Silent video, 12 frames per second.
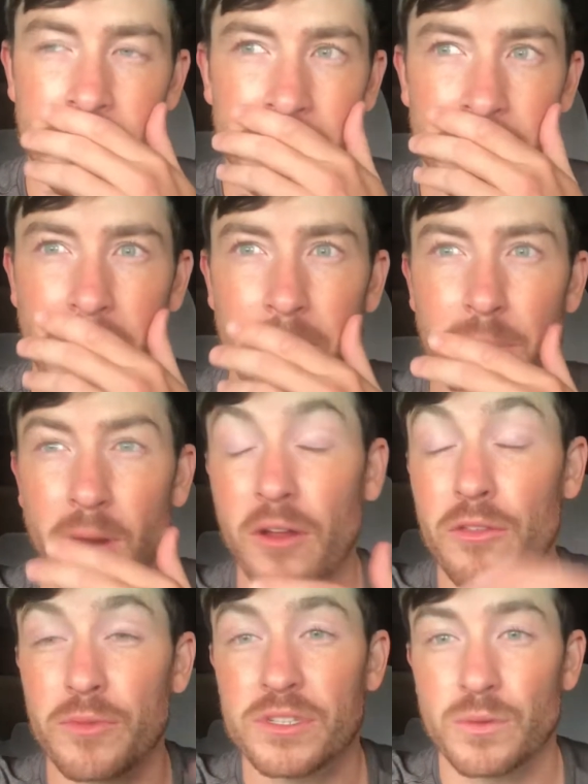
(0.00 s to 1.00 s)
Part of
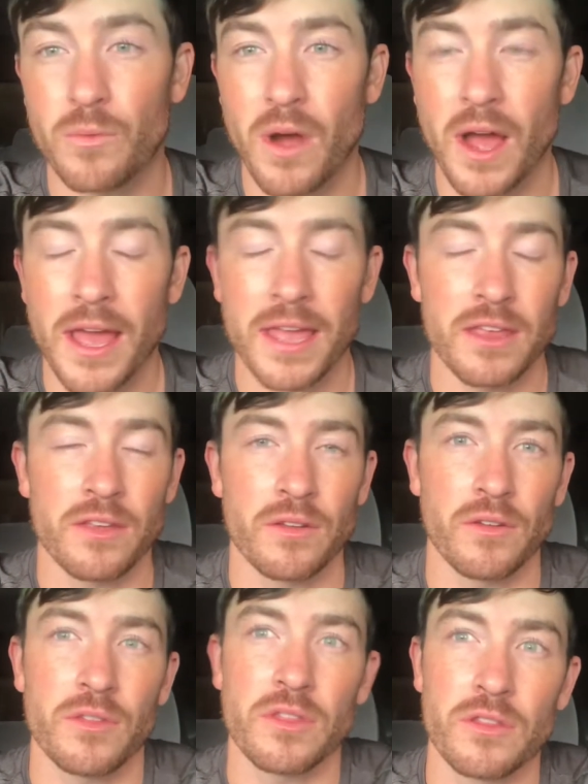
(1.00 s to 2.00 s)
the reason why
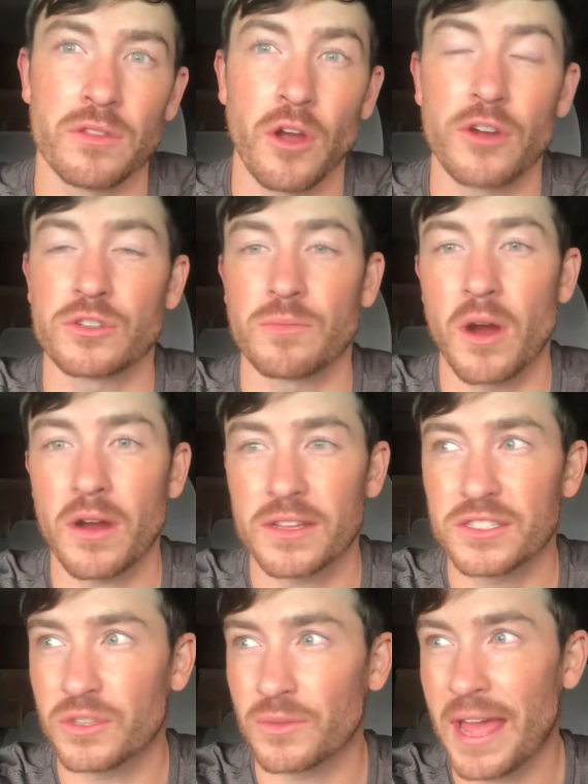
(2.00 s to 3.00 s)
larger markets
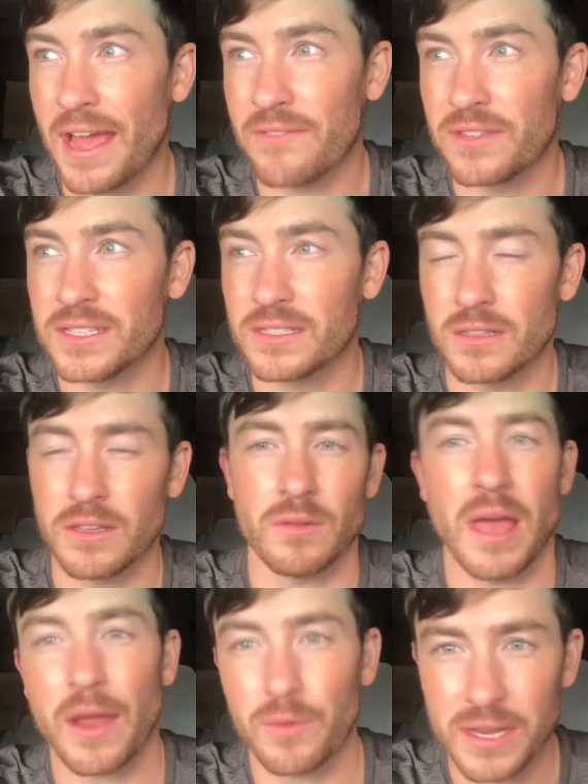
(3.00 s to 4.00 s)
don't have these
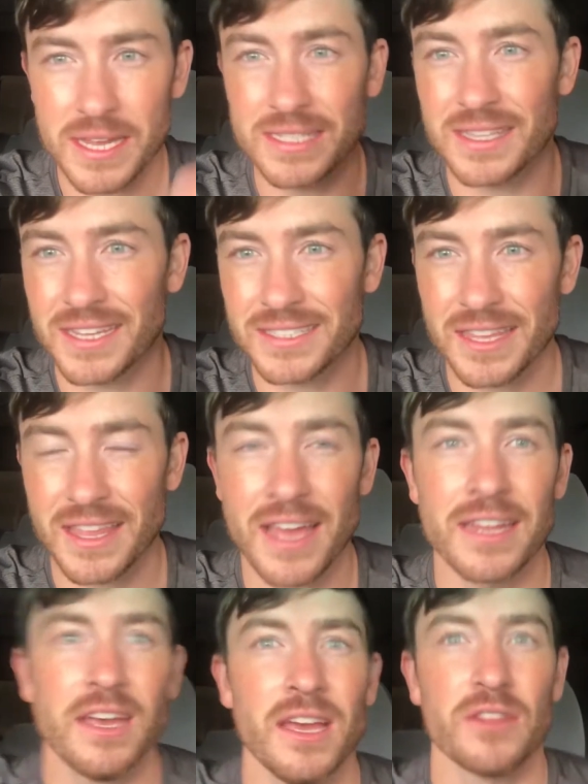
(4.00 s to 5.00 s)
equities and things like that,
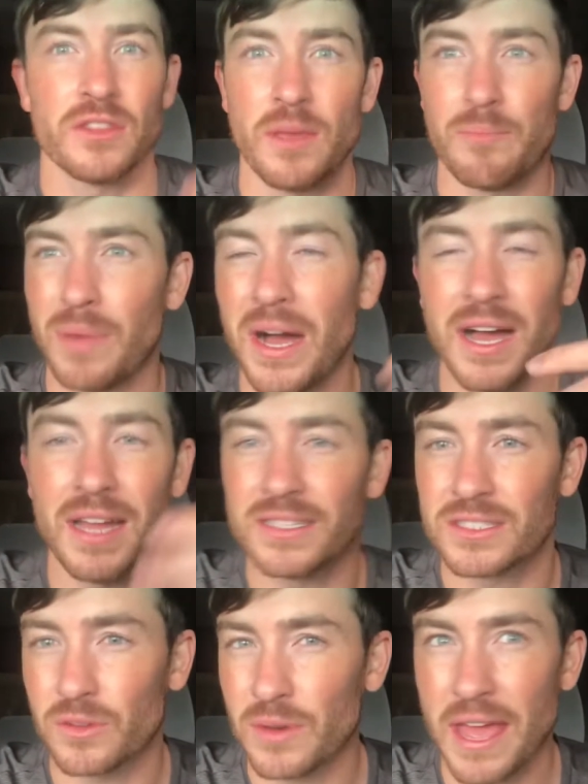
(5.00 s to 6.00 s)
bonds
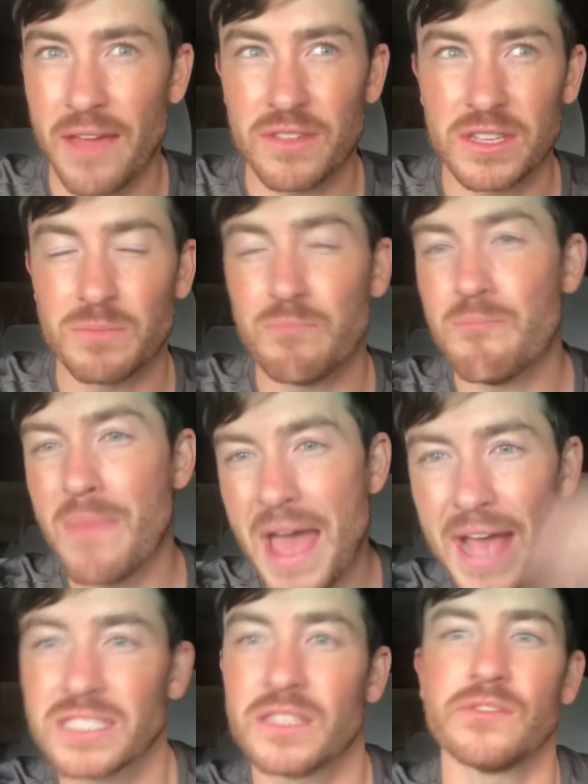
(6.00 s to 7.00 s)
don't have these
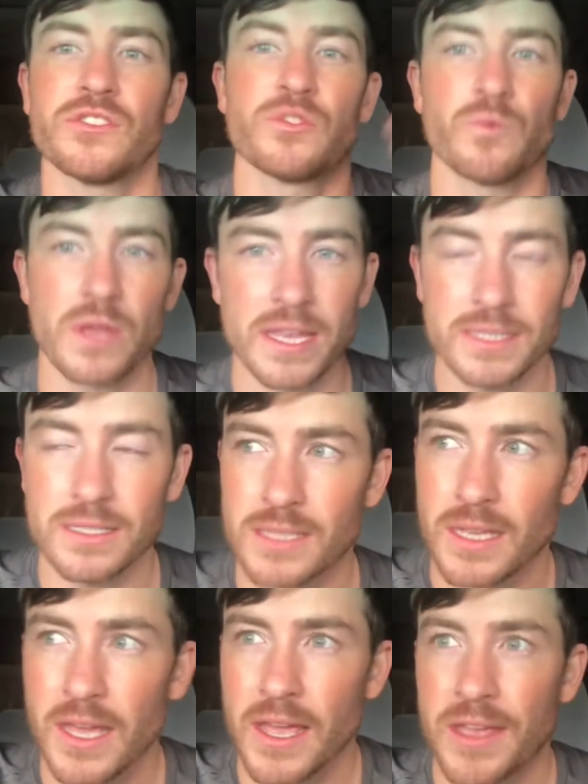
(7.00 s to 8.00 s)
massive swings,
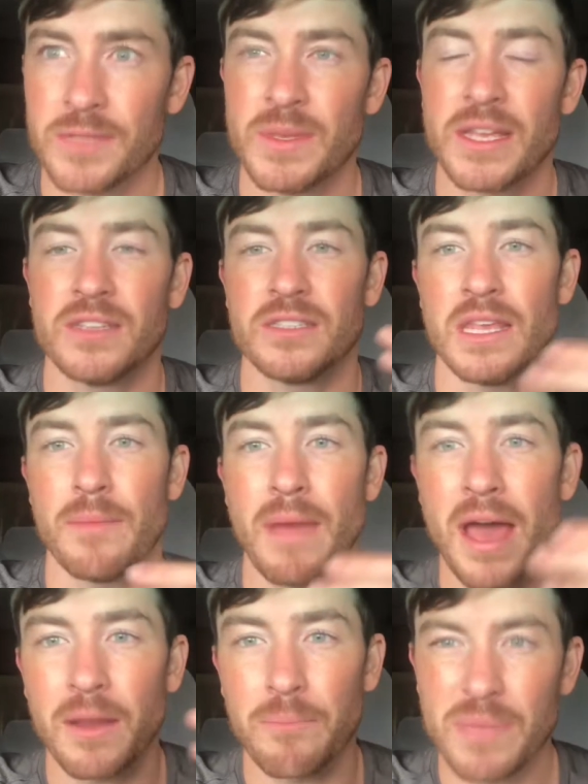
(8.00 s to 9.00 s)
is because of the
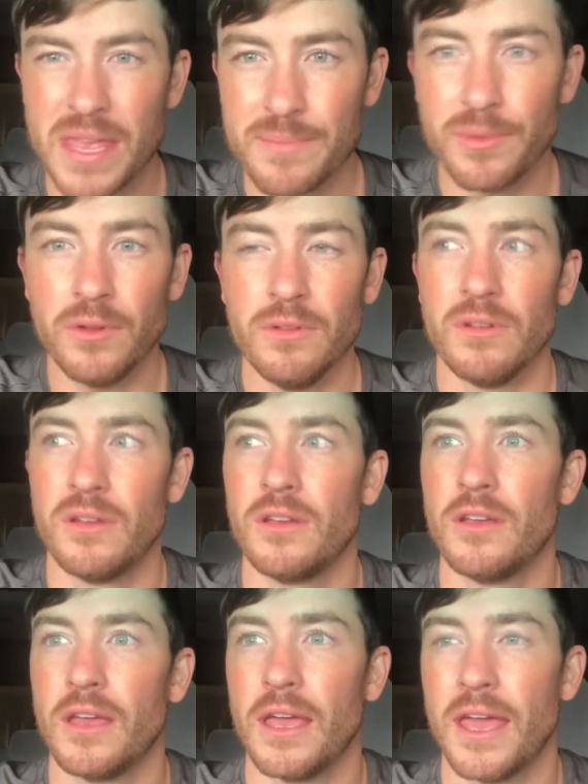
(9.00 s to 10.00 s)
amount of people
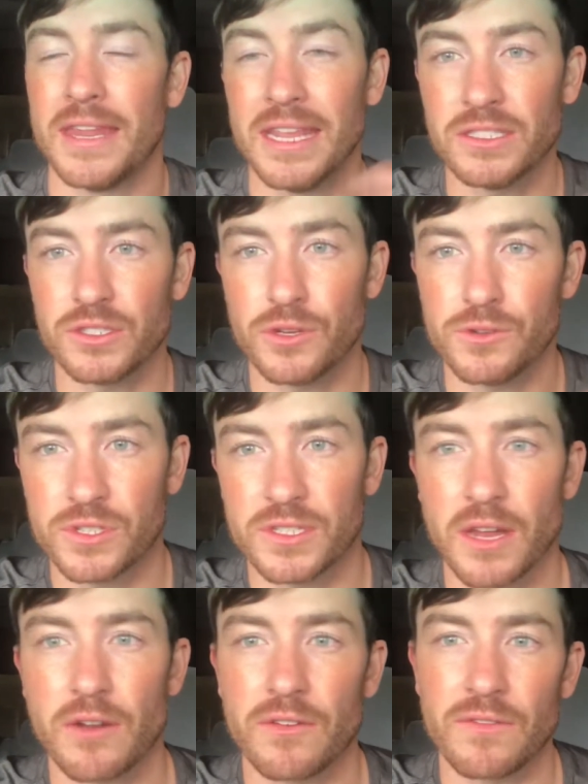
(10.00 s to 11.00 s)
and institutions
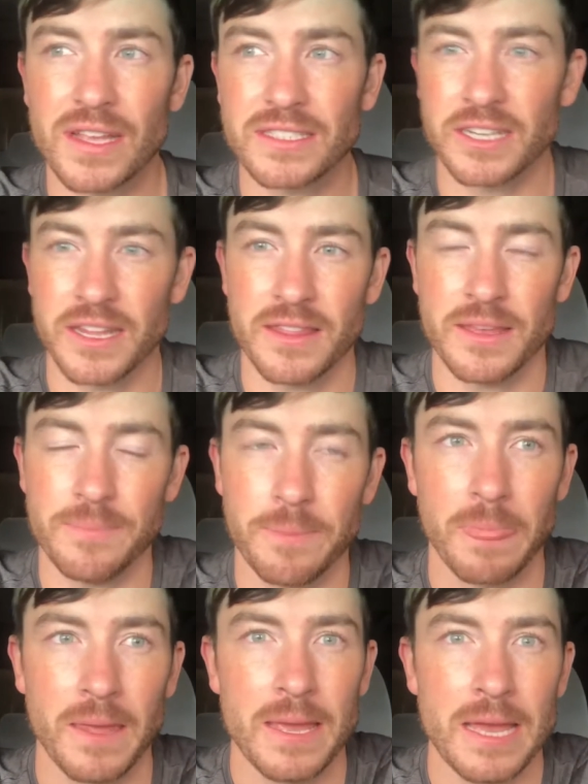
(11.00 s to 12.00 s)
that are invested in them,
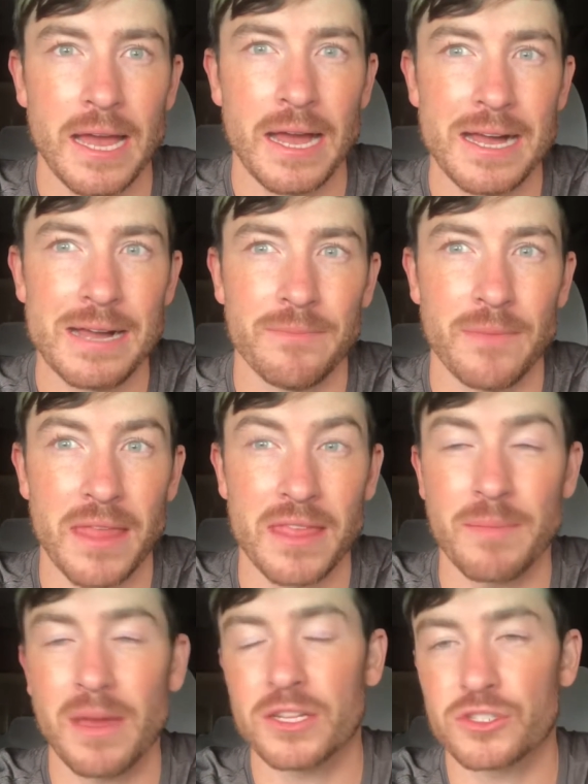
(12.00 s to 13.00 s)
and the
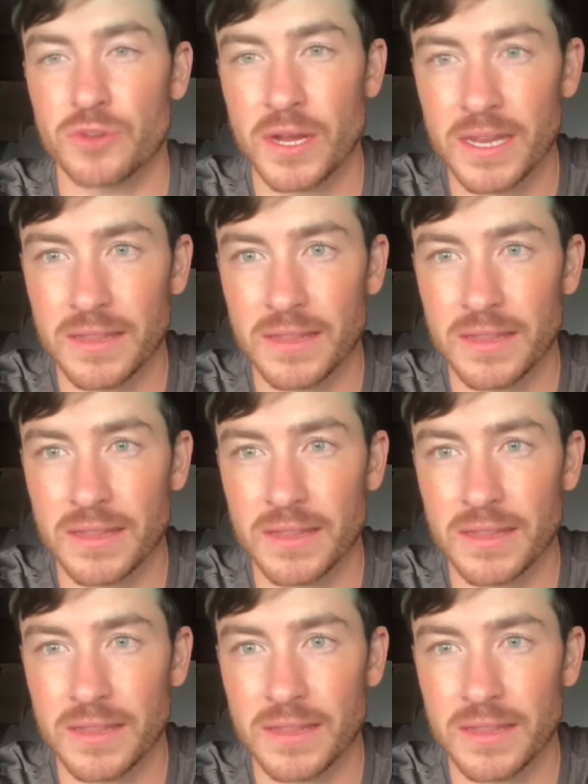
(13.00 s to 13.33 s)
amount of trading